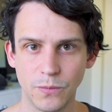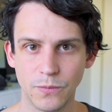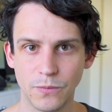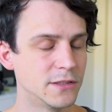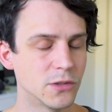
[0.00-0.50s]

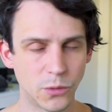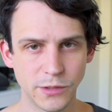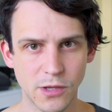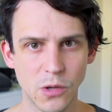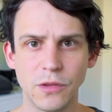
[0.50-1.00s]
And
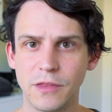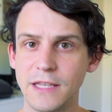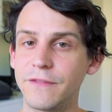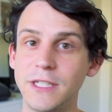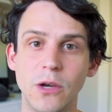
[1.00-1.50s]
also,
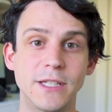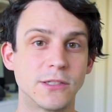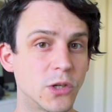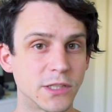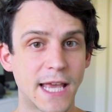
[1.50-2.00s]
this video
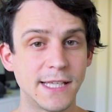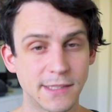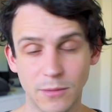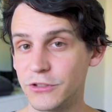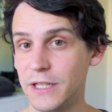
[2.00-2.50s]
is not a
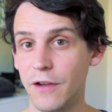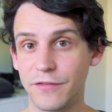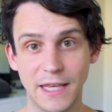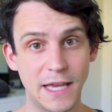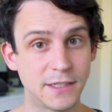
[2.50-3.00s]
summary
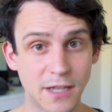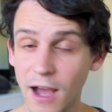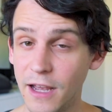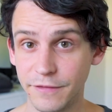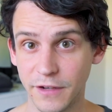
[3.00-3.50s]
of the
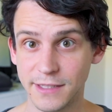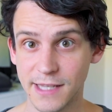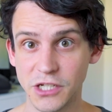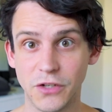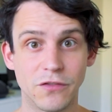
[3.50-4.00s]
entire first
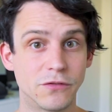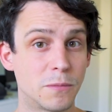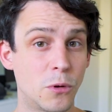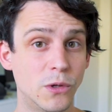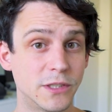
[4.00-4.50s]
section of the
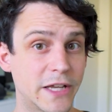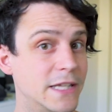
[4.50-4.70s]
report,